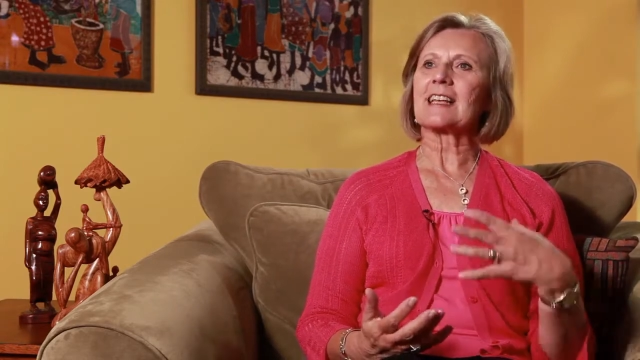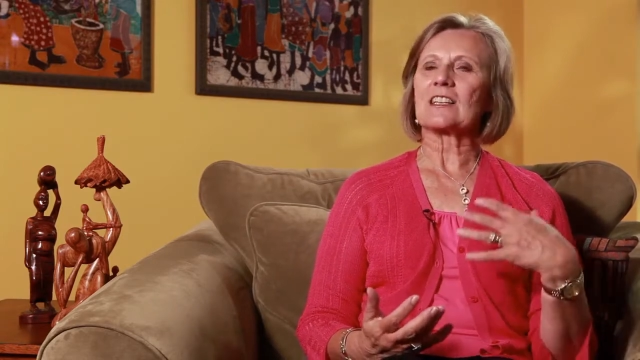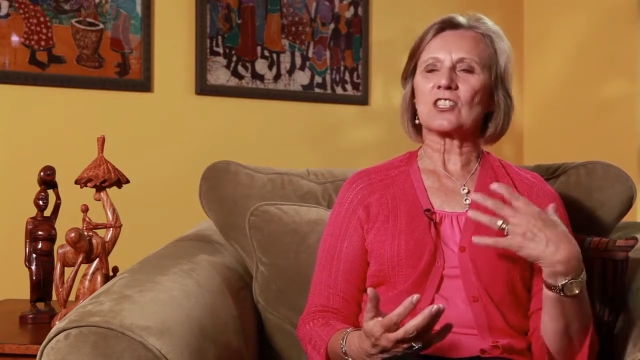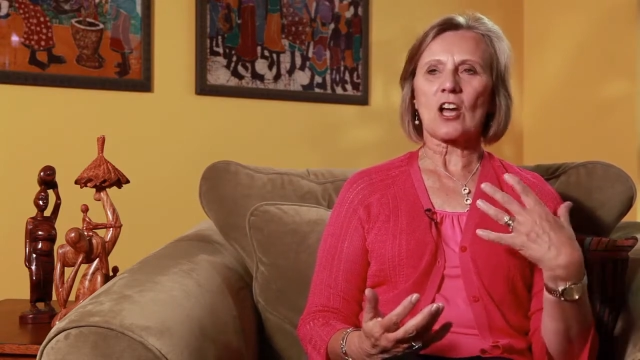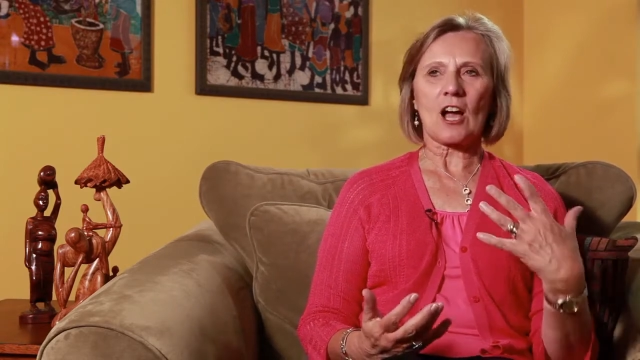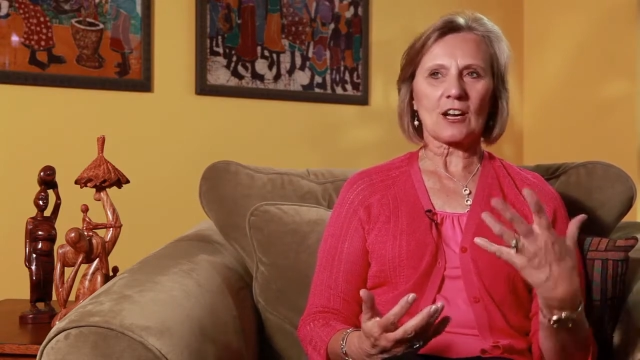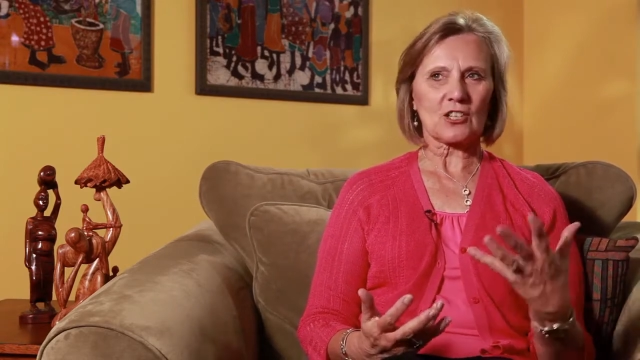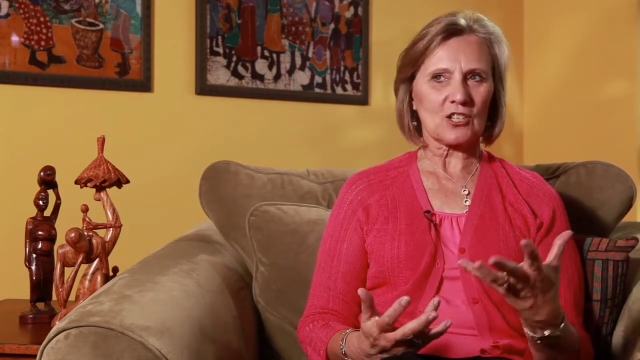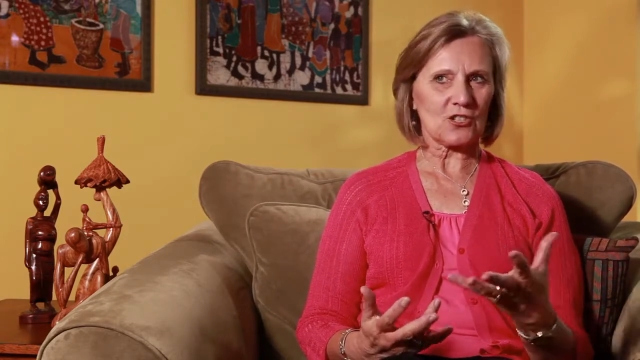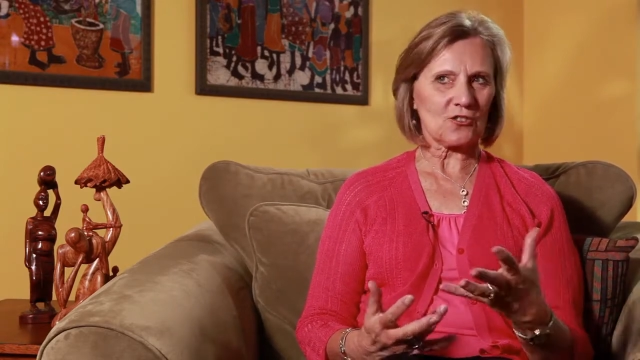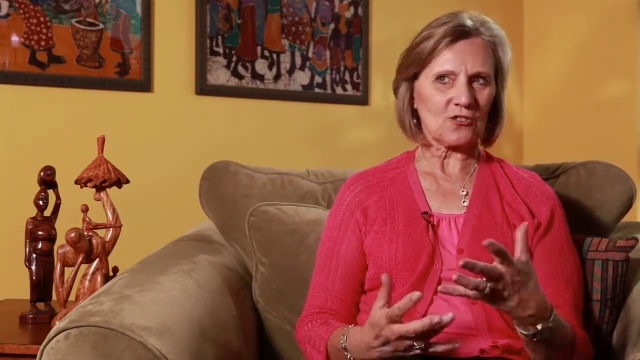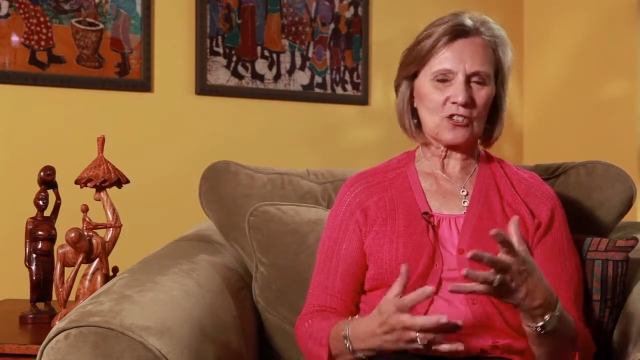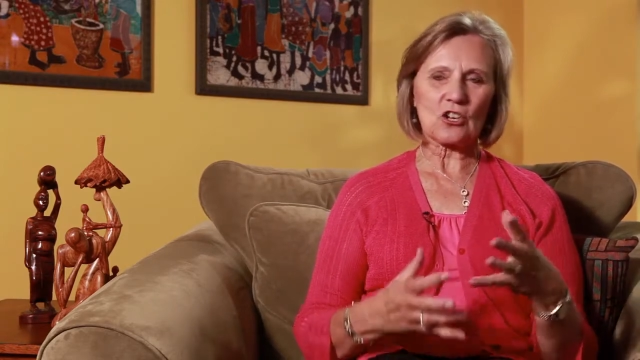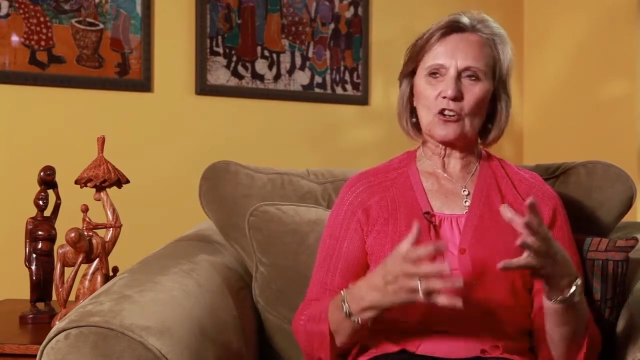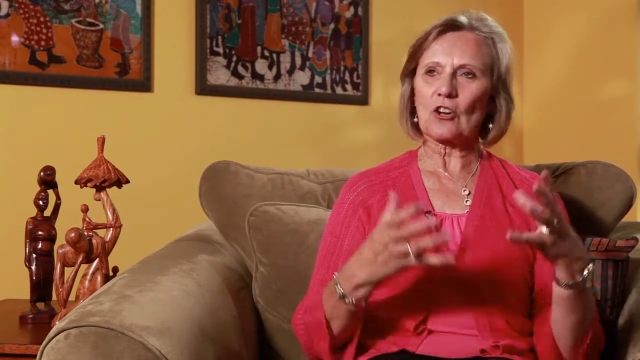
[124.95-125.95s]
had talked to,
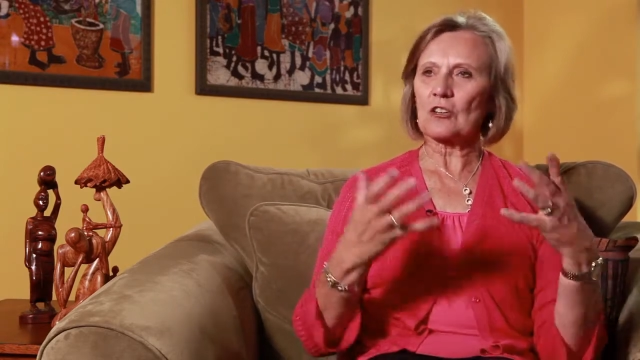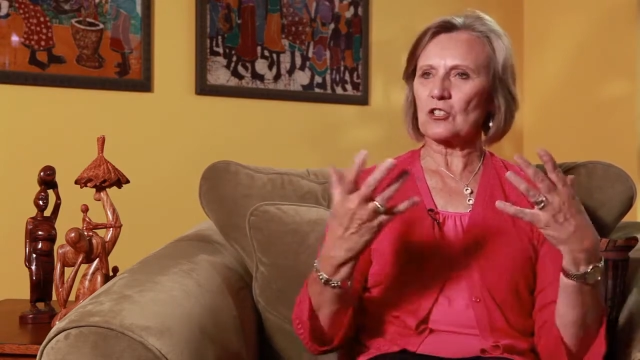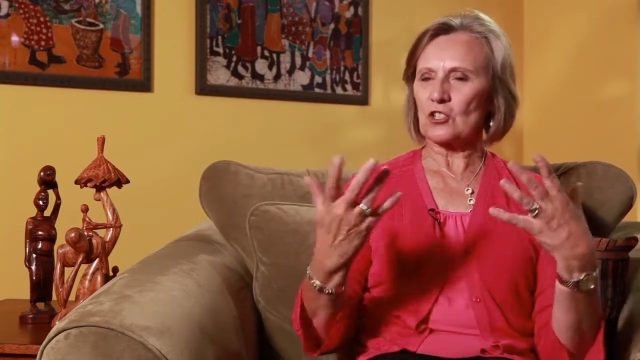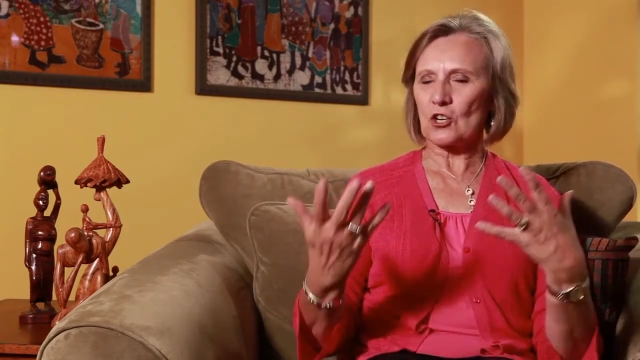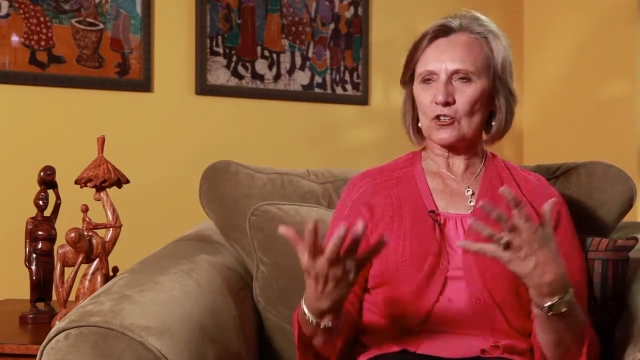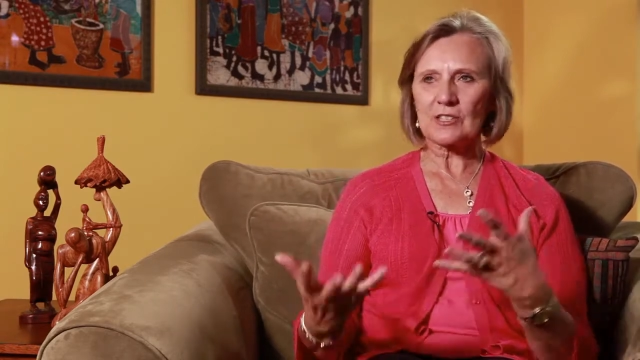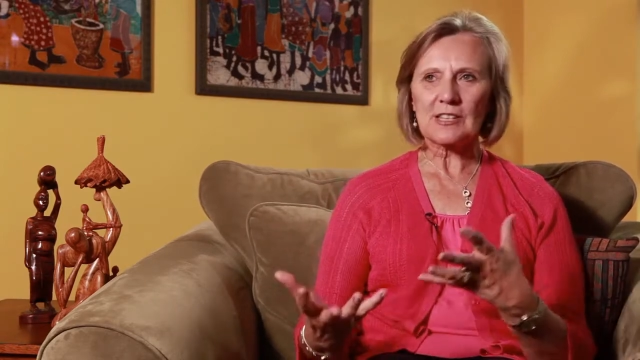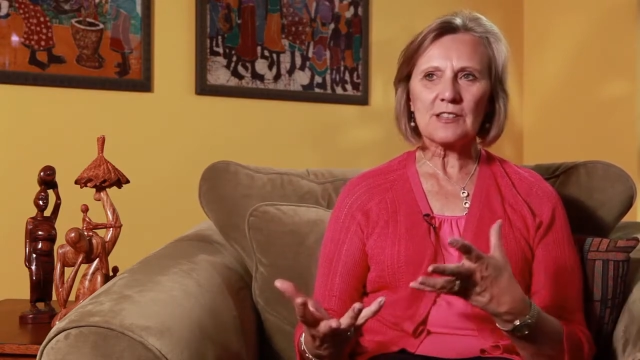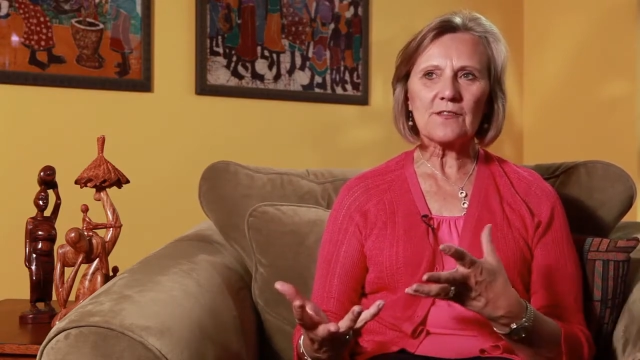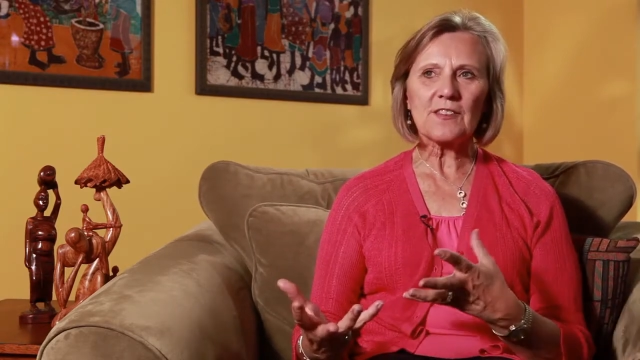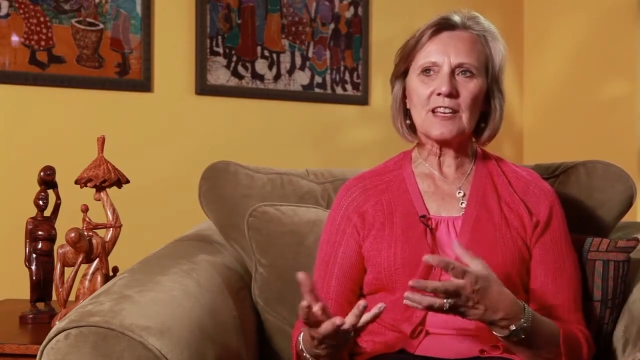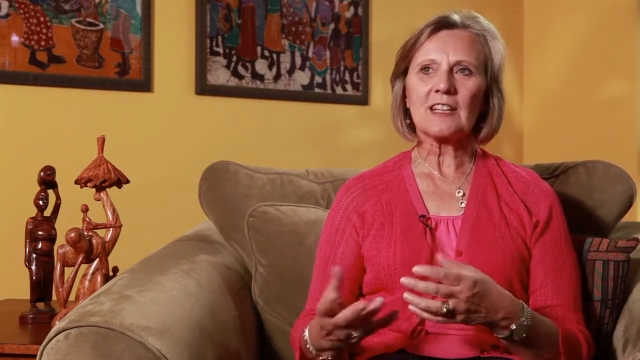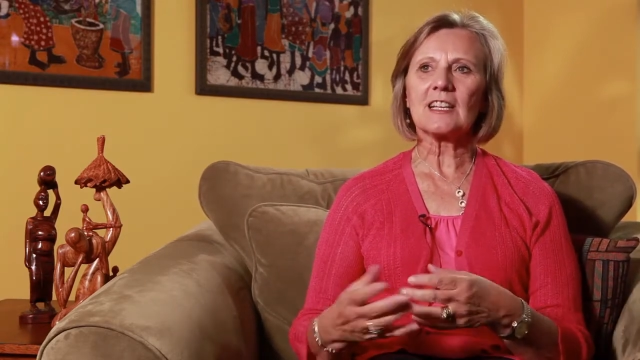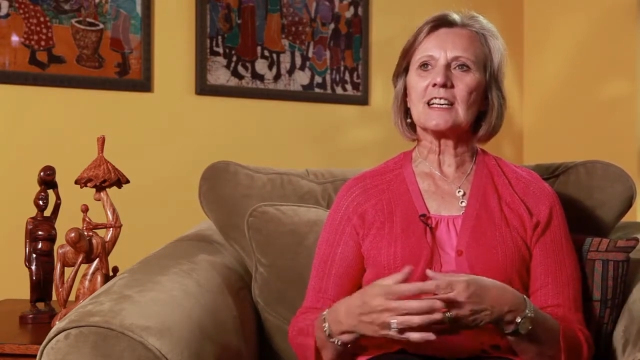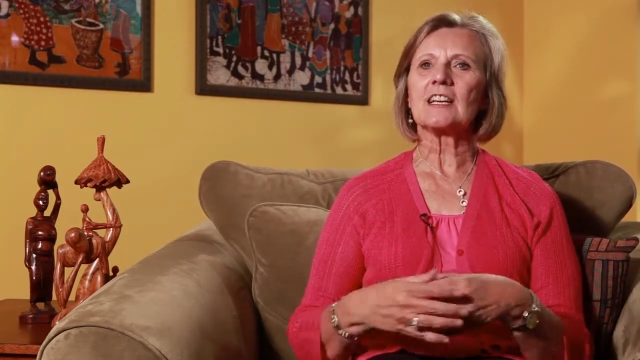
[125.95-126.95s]
you know, I'd chosen the
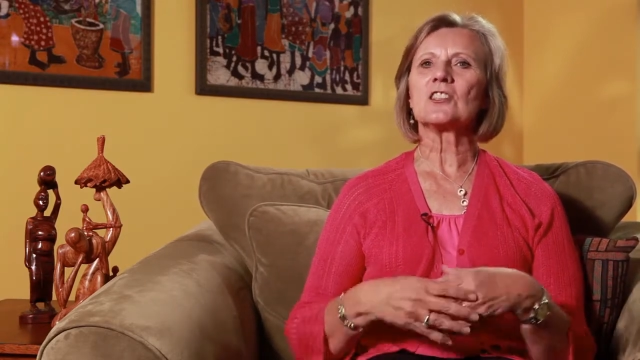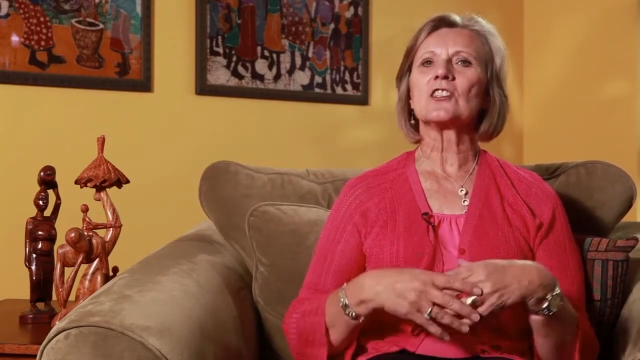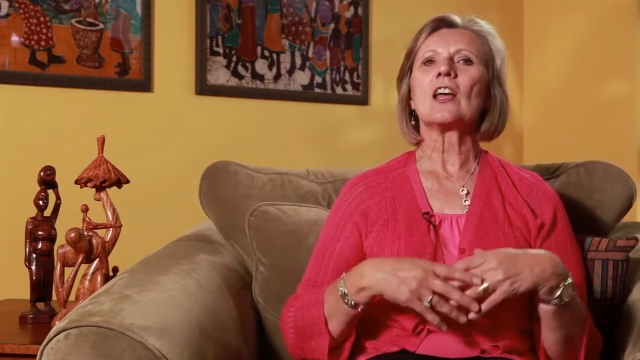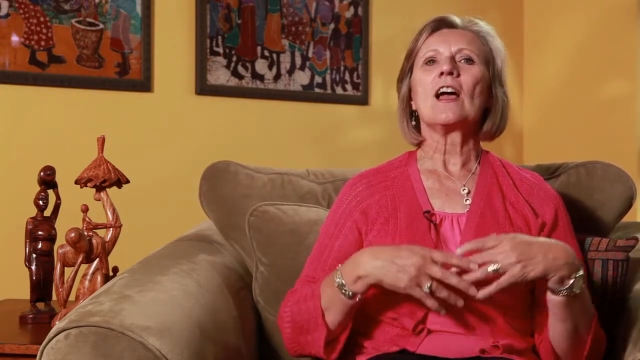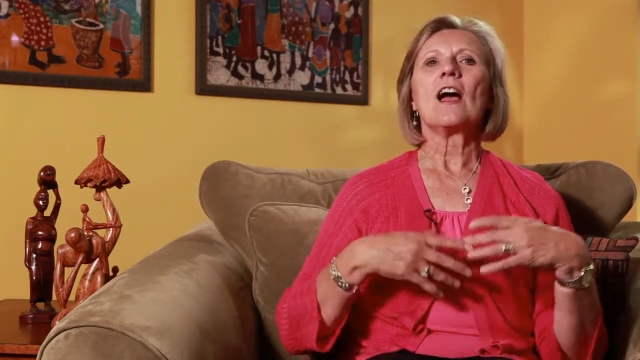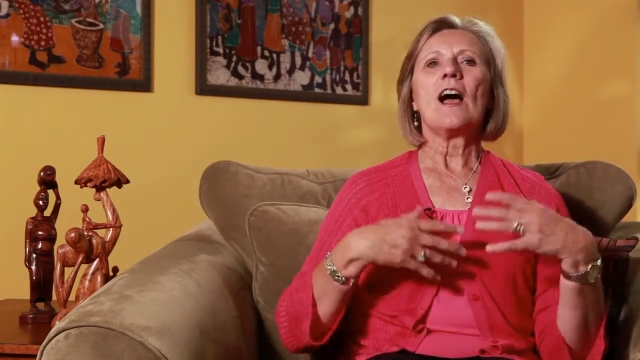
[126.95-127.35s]
village,